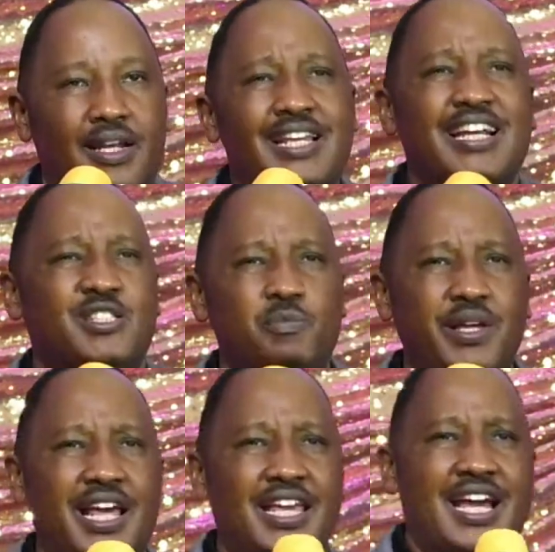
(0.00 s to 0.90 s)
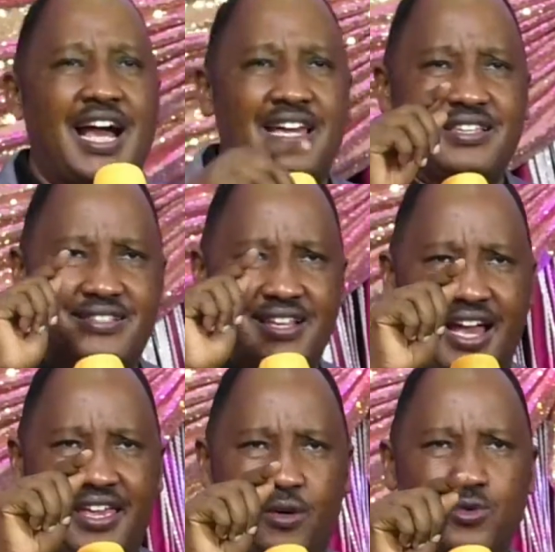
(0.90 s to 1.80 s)
Let us be like
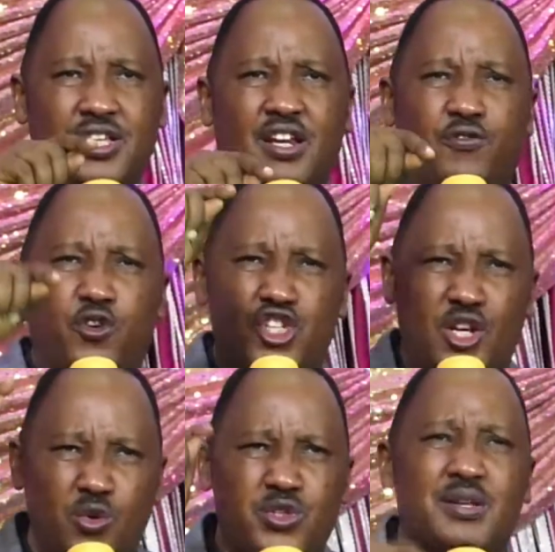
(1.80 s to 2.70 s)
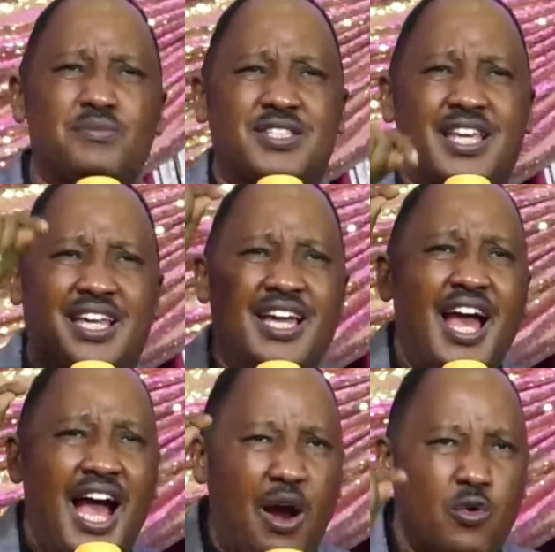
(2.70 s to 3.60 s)
Isaiah, who said, For Jerusalem's sake,
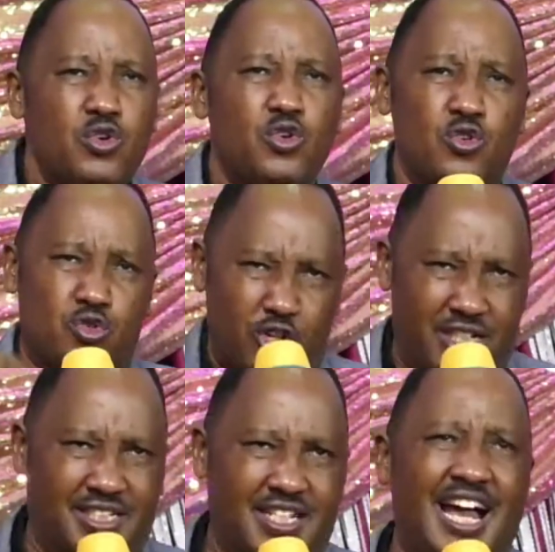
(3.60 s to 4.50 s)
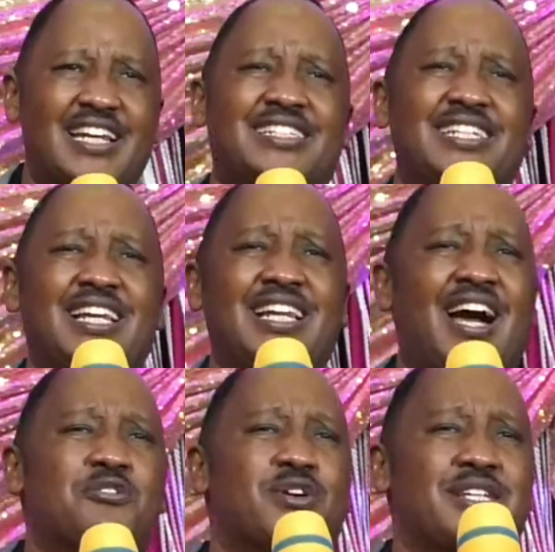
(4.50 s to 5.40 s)
I will not rest until
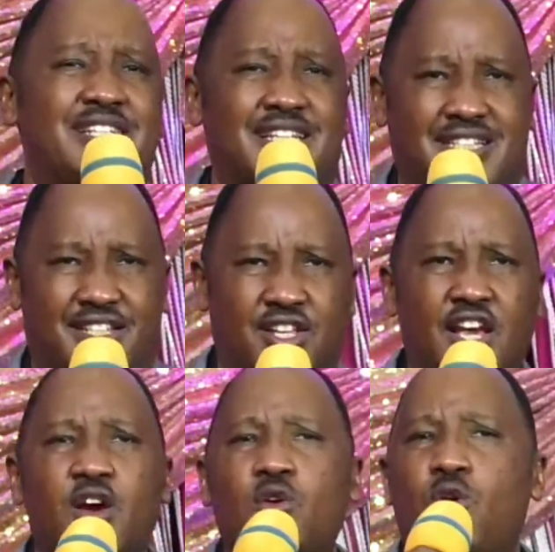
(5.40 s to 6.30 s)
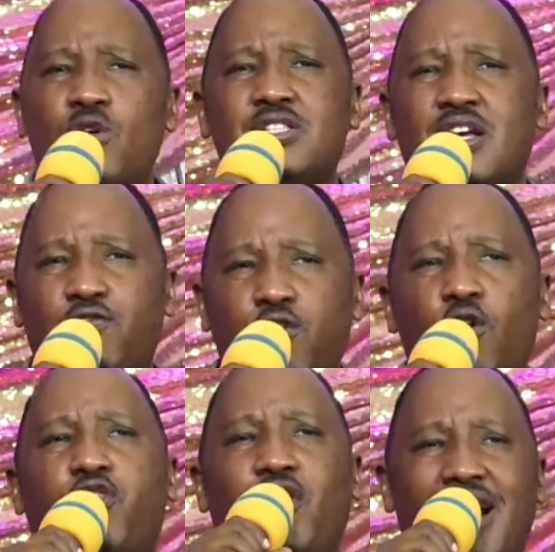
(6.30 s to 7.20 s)
her righteousness goes
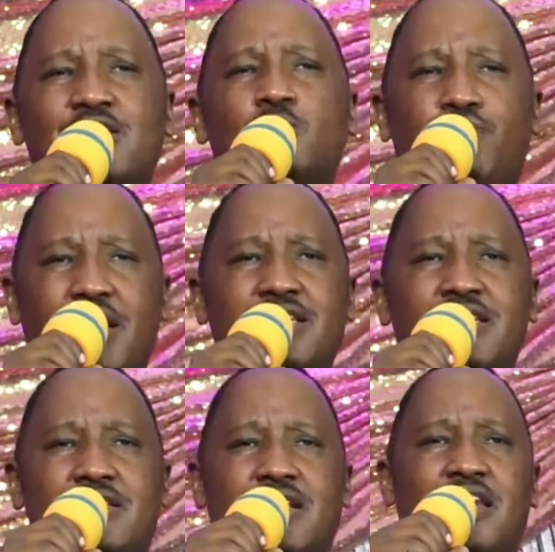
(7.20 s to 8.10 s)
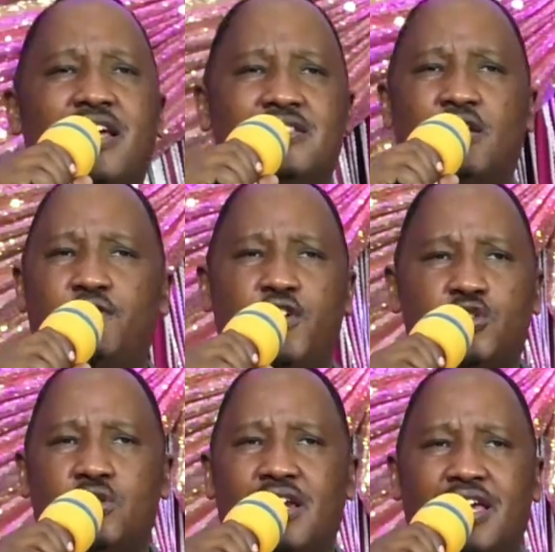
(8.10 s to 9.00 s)
forth as brightness and her
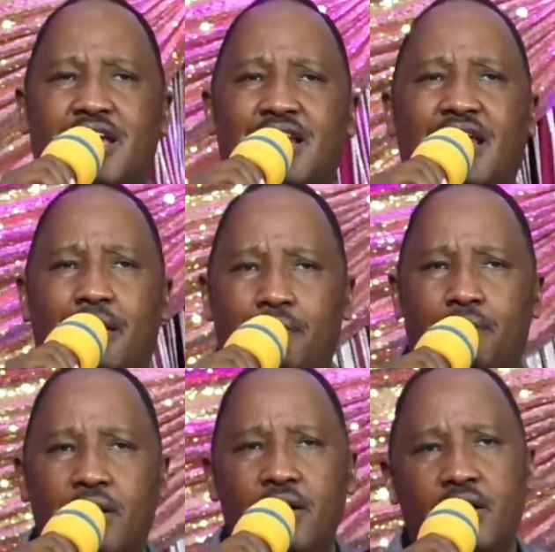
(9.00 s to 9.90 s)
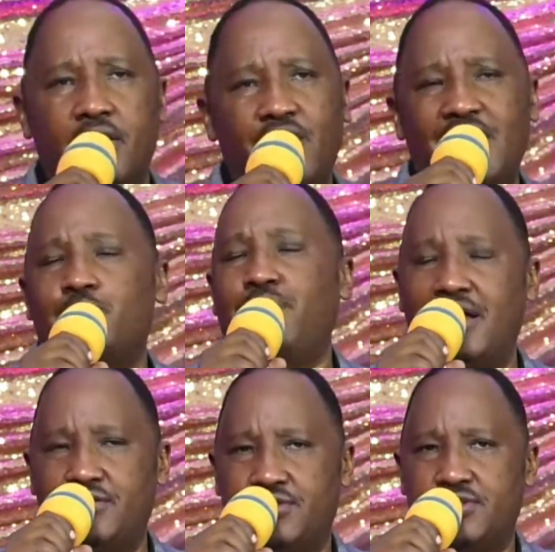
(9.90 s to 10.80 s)
salvation like a lamp that
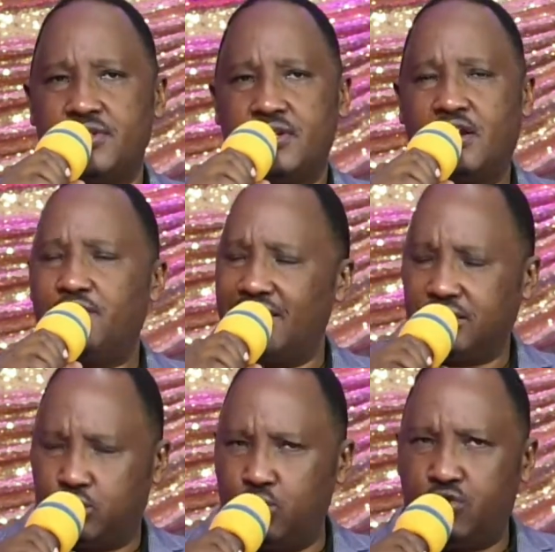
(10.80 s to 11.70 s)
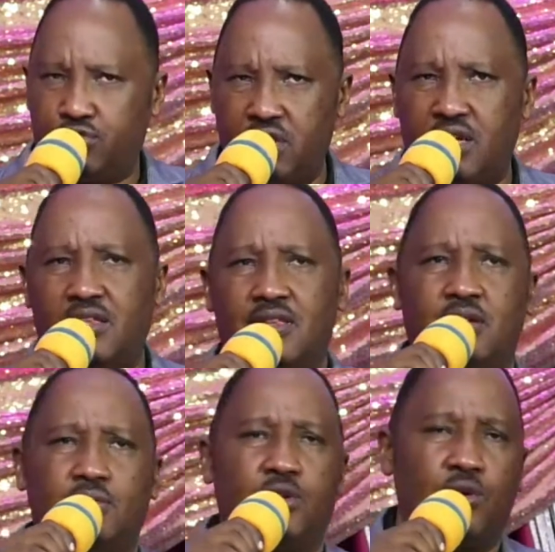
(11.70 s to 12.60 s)
burns. And verse 2, 3,
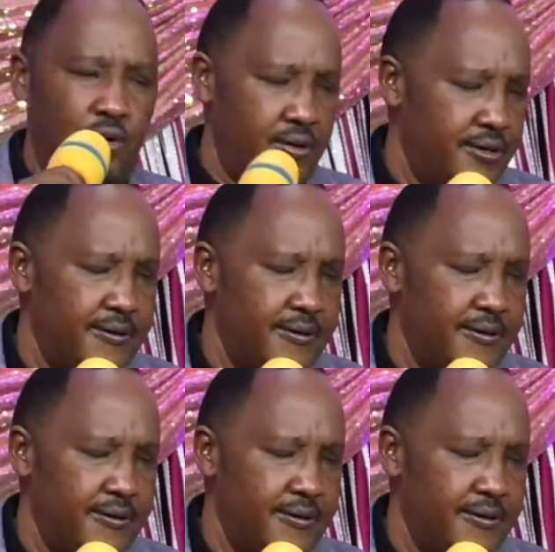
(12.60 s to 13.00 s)
and we go.